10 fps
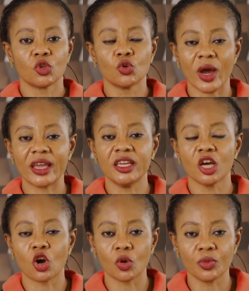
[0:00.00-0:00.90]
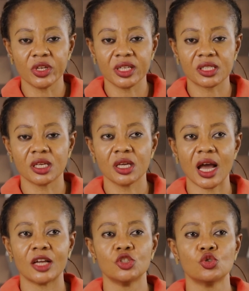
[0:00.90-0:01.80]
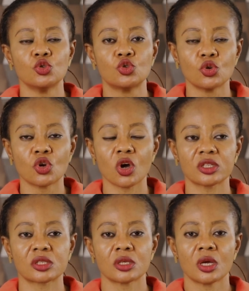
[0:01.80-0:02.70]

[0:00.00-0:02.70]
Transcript: You are in a community and you do not,